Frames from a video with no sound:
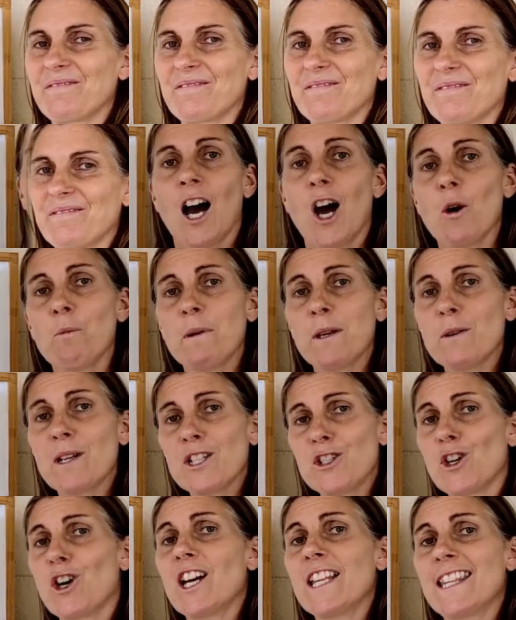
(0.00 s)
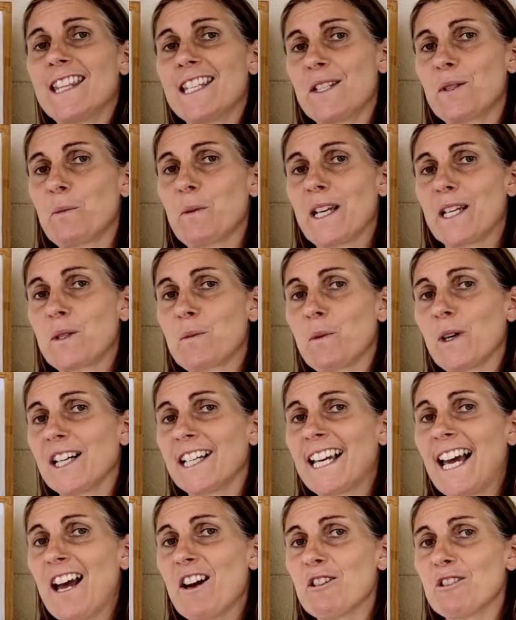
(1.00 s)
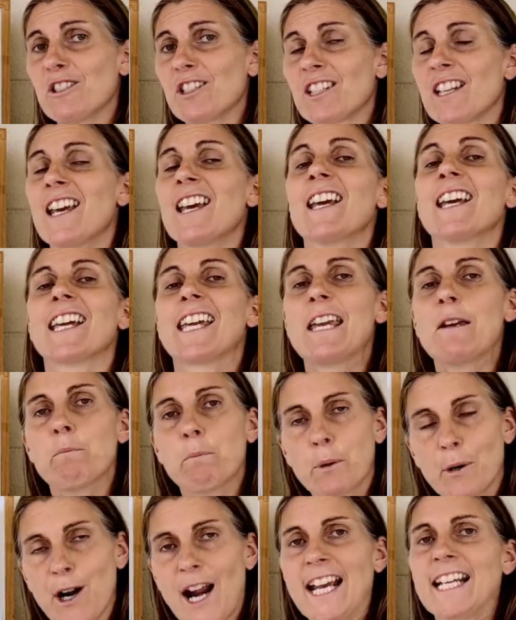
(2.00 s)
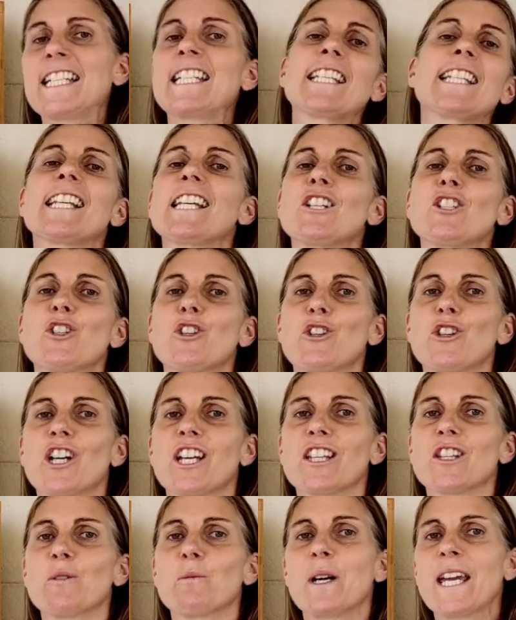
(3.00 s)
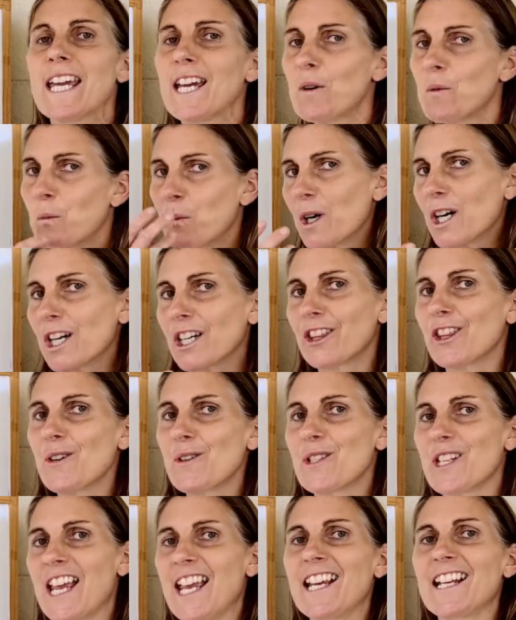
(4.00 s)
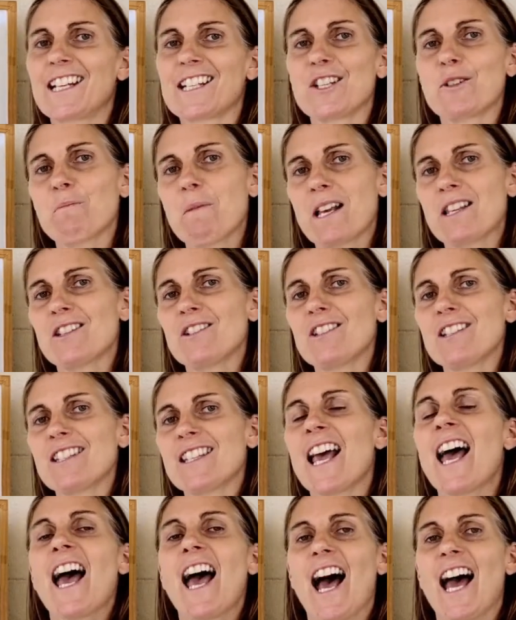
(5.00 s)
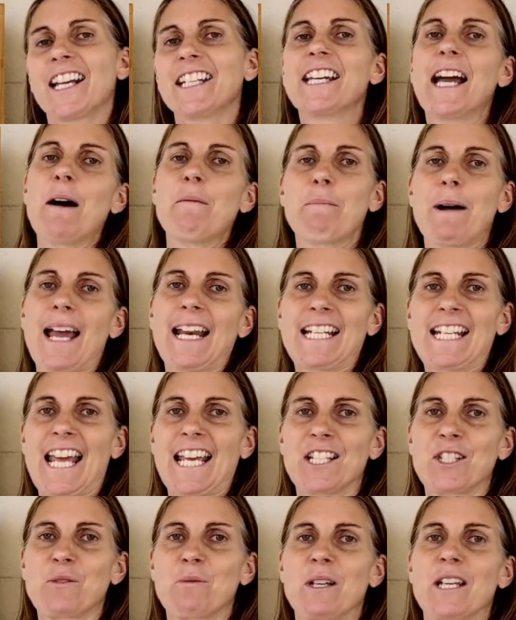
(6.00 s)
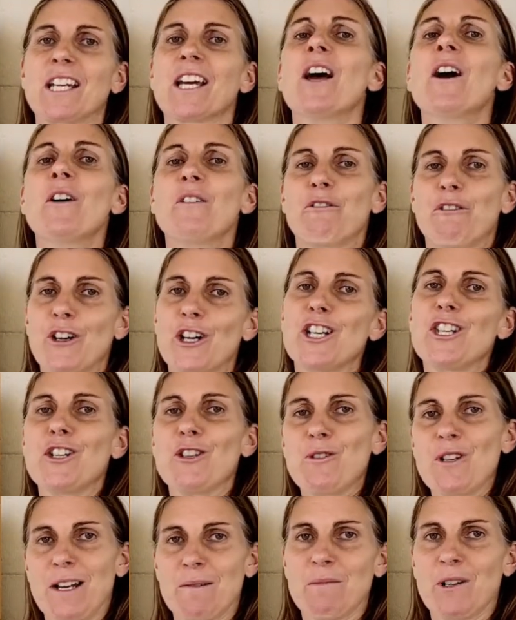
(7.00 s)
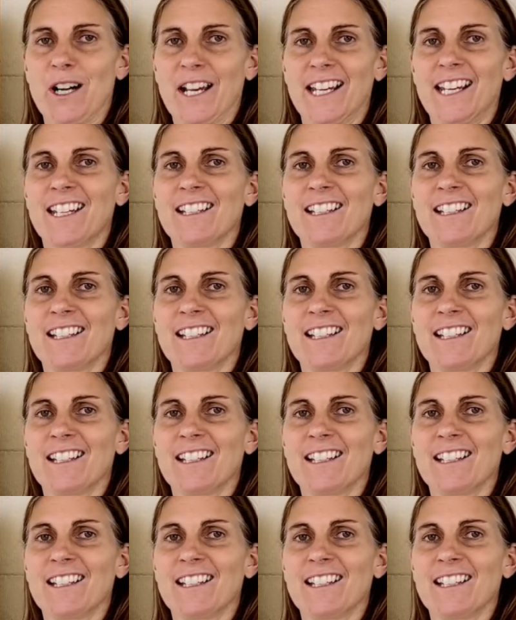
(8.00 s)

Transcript: I hope you enjoyed this week's workout. Keep practicing during the week, work those English muscles, and come back next week for a new limerick.